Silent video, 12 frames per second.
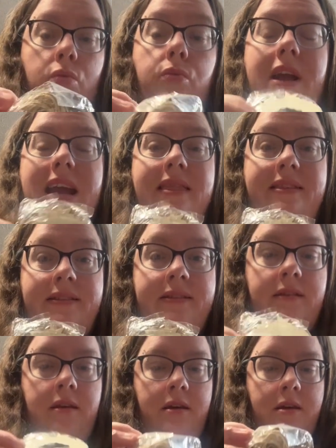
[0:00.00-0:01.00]
wreaths,
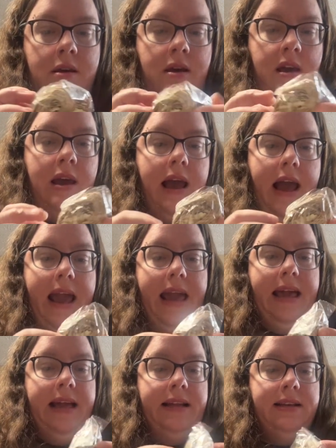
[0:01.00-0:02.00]

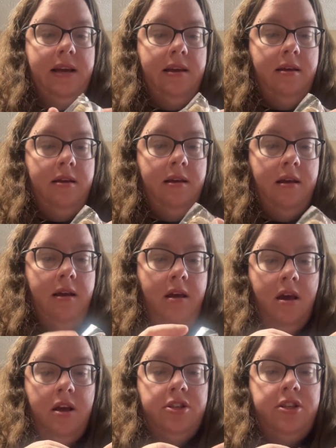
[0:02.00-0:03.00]
and
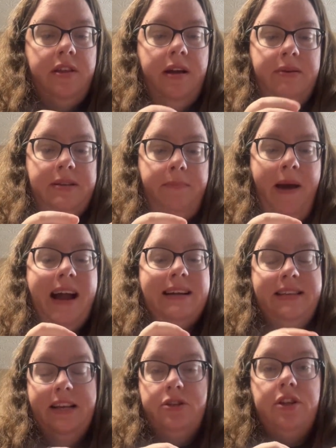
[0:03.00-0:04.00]
so there was a pack of
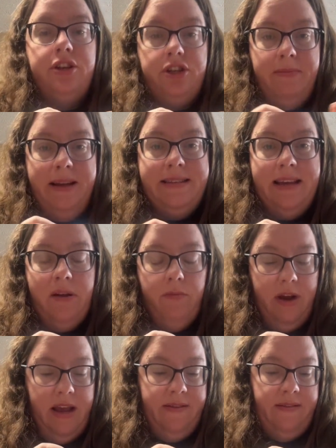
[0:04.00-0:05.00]
10, so there should be 10
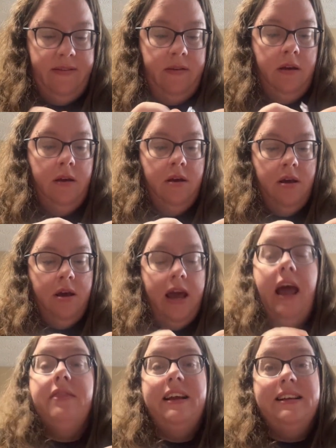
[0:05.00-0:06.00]
wreaths.
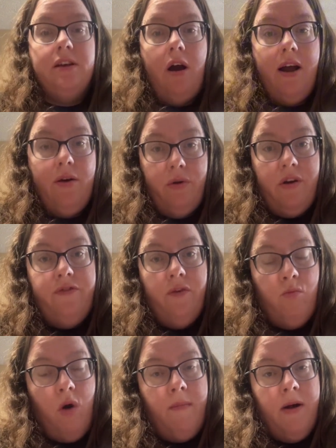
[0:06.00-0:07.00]
And these I ordered from
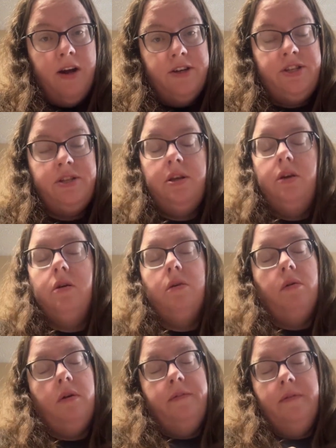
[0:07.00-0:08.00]
Walmart. You could
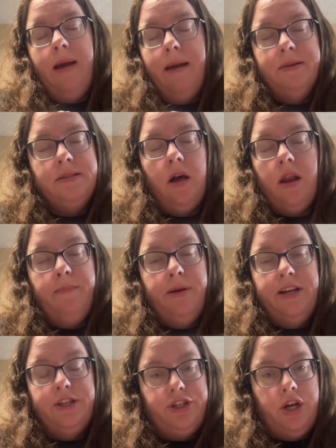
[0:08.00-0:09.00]
order them from Amazon, I'm
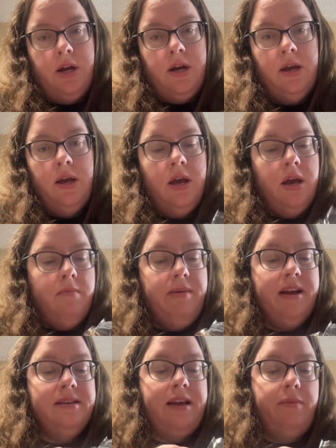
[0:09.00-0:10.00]
pretty sure,
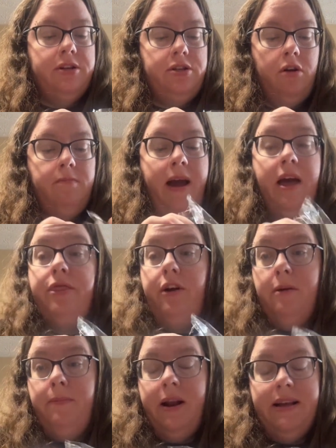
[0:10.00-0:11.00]
because they were sold by a
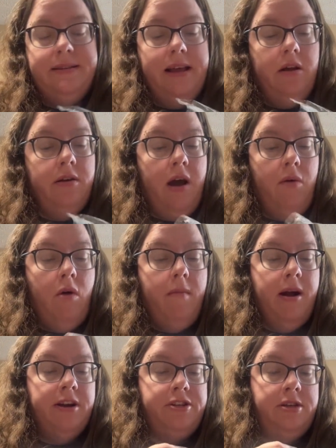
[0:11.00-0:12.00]
third-party seller, not
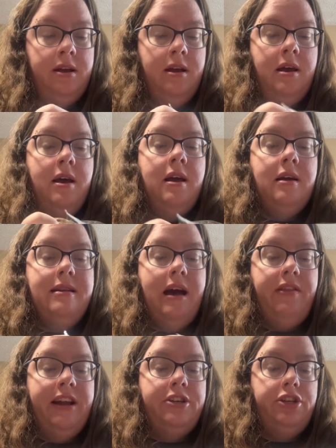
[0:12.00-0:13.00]
Walmart. Now,
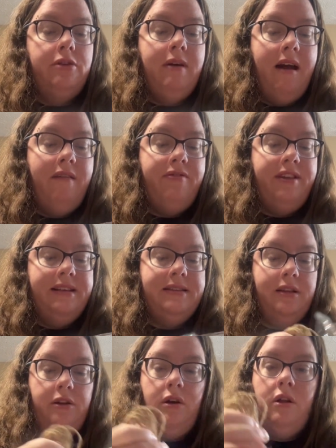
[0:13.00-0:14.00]
they do have this
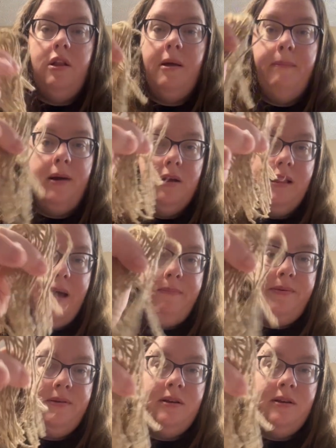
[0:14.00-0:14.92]
little burlap